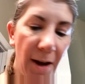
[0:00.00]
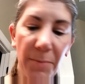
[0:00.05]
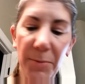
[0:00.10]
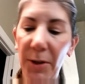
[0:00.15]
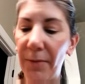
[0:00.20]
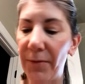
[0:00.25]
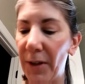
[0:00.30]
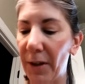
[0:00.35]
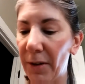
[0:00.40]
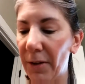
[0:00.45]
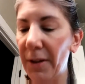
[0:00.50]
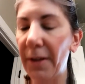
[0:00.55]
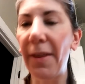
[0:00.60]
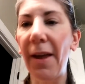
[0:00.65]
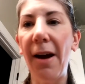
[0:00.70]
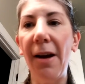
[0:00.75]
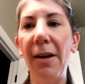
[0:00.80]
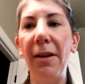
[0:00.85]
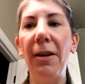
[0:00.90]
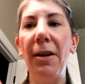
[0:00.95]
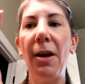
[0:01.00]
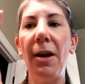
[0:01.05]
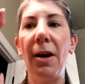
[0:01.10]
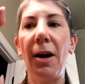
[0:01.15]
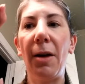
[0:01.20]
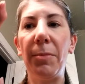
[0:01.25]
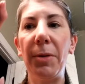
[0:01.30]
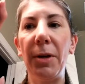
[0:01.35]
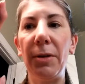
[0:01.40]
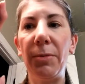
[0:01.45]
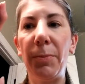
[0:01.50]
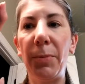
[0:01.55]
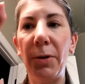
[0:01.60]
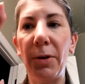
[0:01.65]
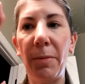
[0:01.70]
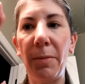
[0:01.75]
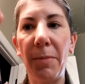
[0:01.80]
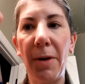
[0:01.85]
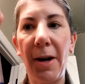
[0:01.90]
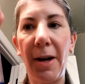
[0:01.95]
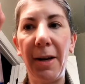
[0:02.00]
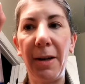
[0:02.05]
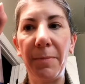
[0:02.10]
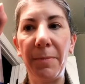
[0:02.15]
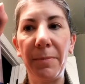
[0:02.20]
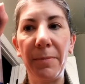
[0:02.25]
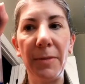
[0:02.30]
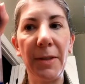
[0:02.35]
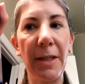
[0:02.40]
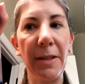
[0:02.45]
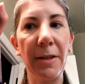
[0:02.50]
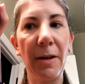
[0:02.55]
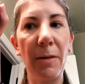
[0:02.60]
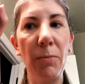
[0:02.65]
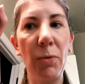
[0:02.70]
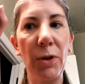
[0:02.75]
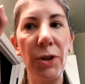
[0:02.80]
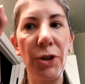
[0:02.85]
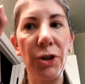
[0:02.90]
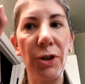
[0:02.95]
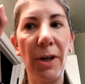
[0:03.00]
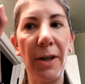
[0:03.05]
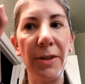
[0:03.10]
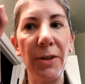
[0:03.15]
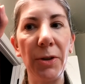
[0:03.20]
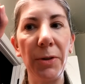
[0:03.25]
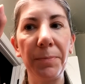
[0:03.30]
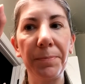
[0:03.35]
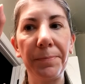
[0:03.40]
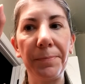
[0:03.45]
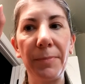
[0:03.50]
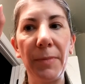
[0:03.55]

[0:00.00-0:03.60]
so I've done all of that. I'm going to put on my daytime moisturizer.